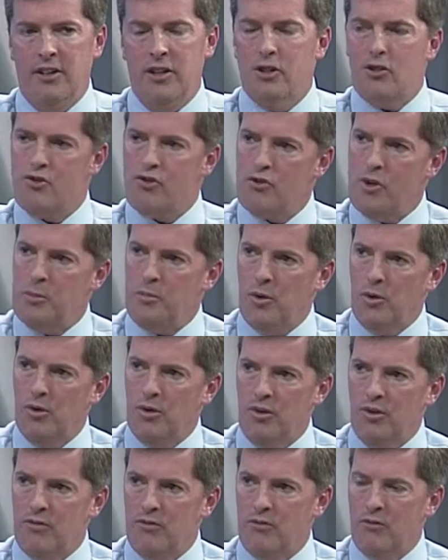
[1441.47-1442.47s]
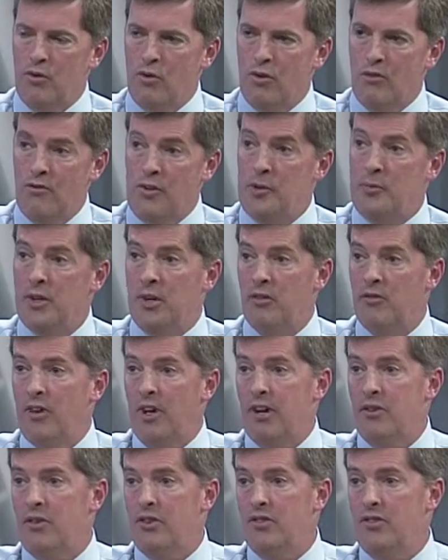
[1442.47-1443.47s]
near triple for female
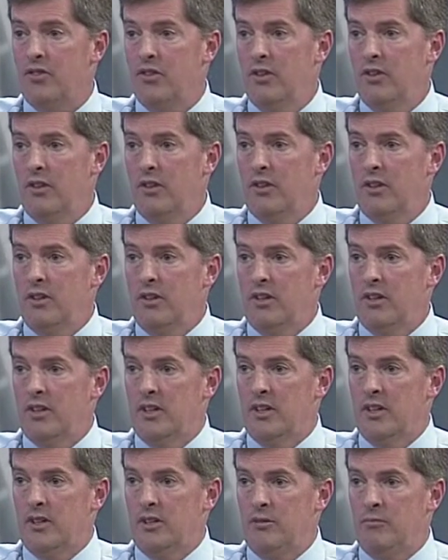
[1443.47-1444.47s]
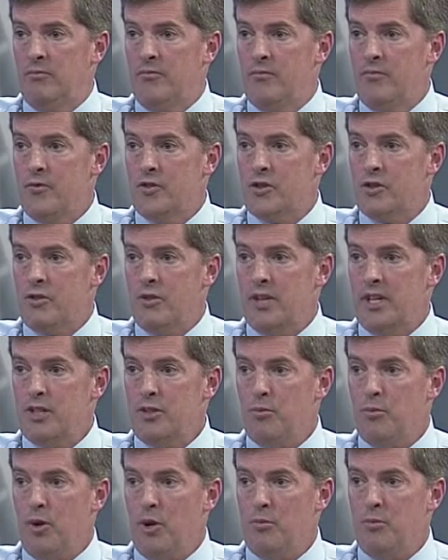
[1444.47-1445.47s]
veterans. Um, so that's
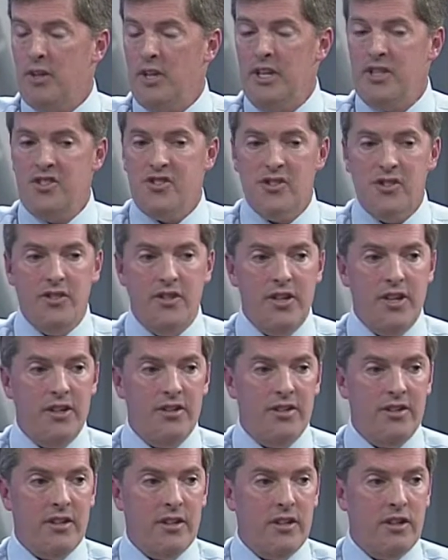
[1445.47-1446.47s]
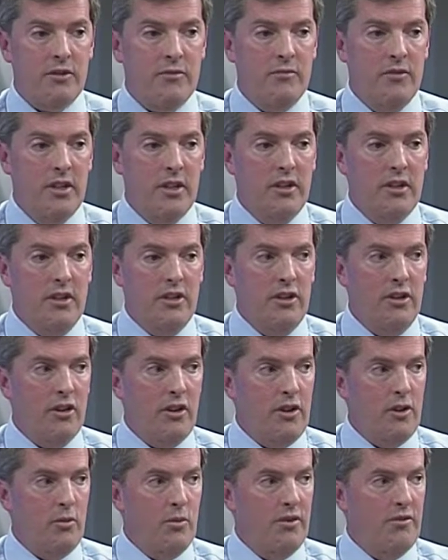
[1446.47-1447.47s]
a population that, um, you know,
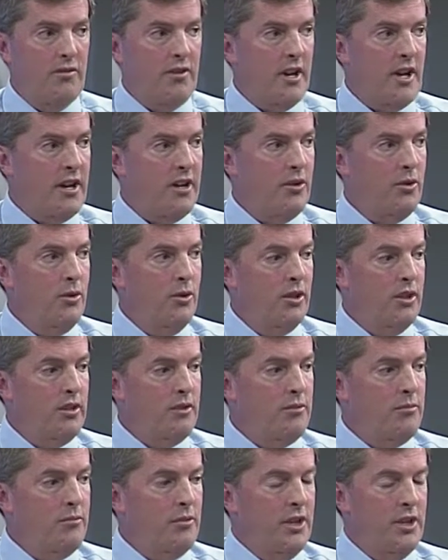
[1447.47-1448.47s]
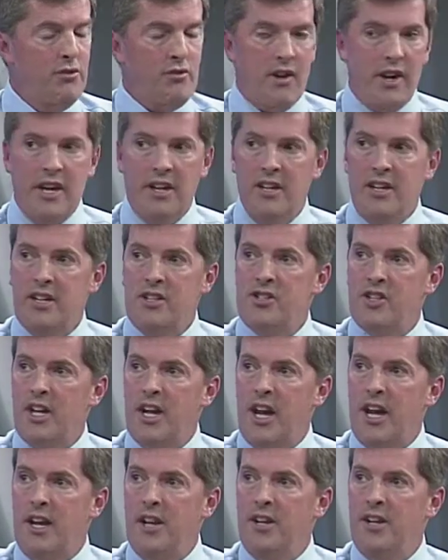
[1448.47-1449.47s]
that we've got to be trained,
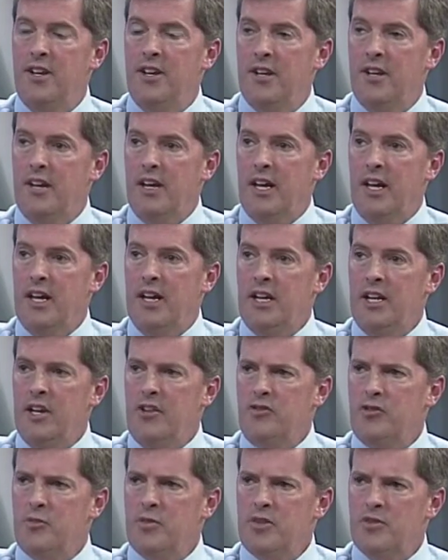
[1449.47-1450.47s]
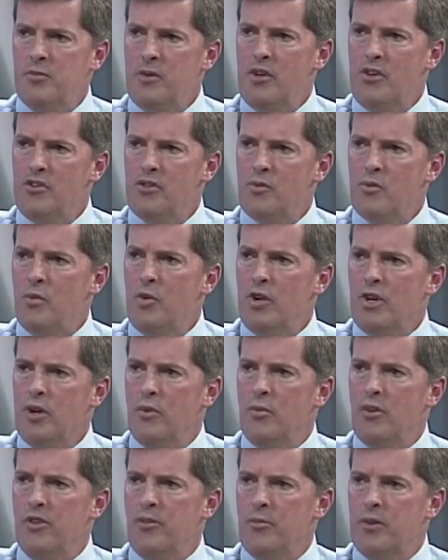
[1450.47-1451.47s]
educated, and have some experience in working
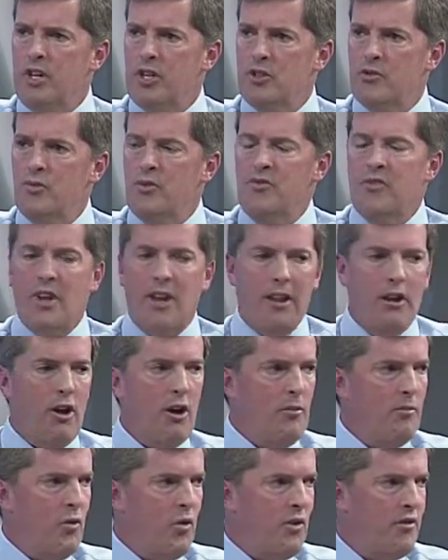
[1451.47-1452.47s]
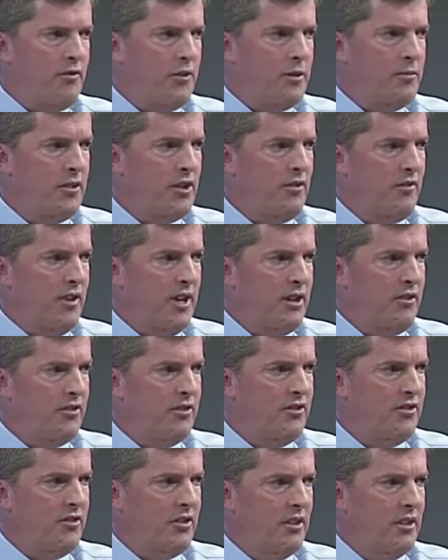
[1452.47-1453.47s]
with because we've got a lot more female
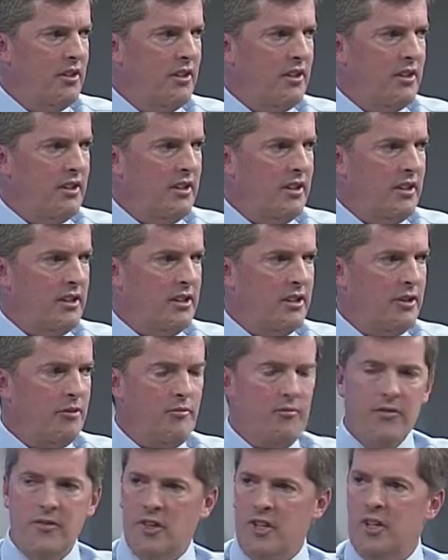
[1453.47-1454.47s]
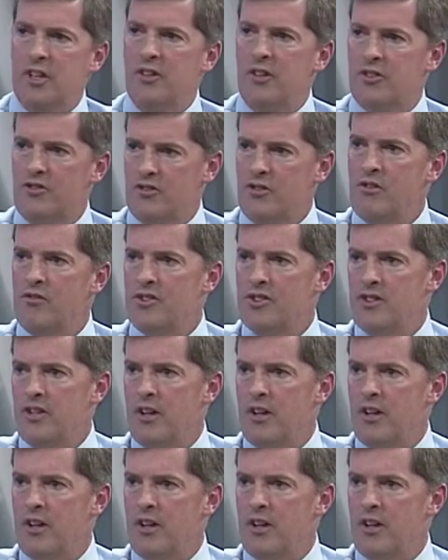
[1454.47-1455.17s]
veterans um, in the service